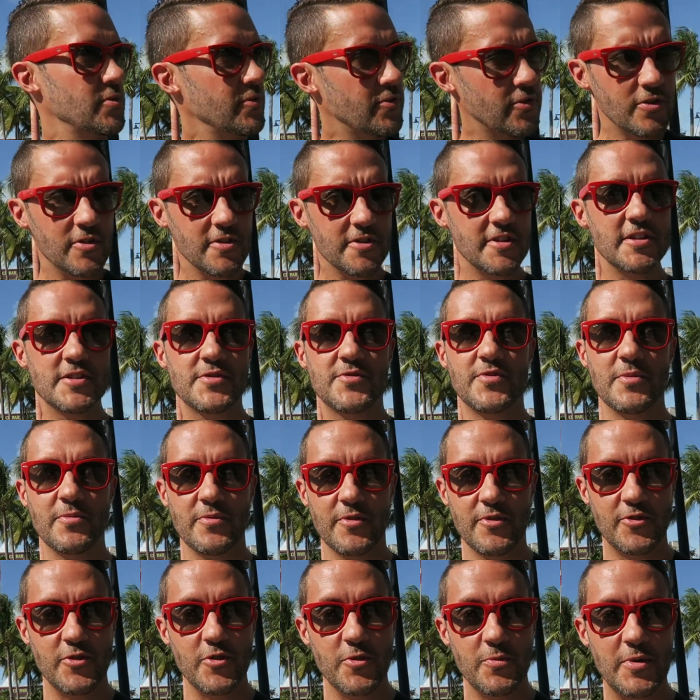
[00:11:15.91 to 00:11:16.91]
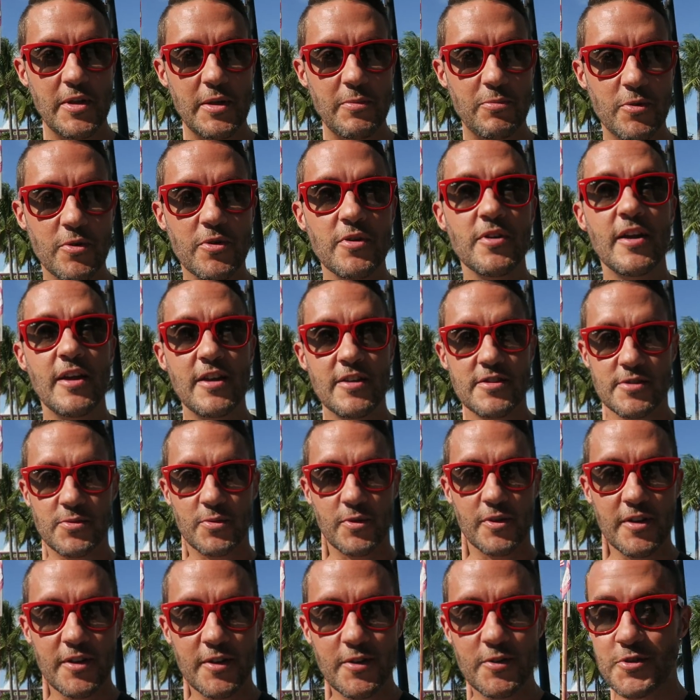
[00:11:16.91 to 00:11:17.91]
We've heard this from a few people, so
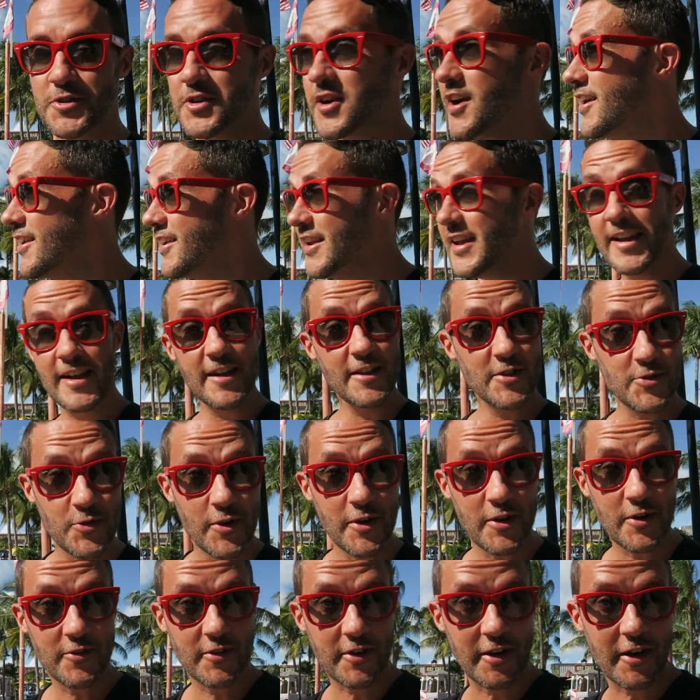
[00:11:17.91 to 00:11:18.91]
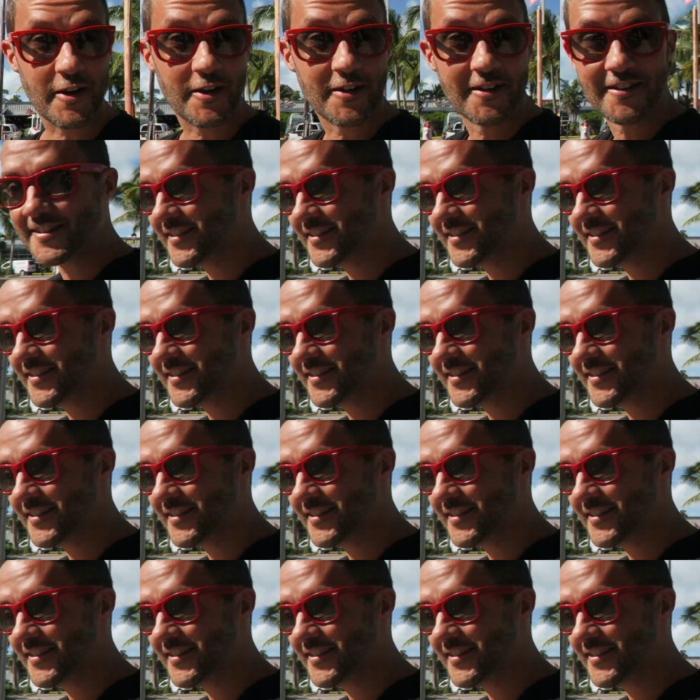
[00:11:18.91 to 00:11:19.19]
we're gonna go try it. It's right over here.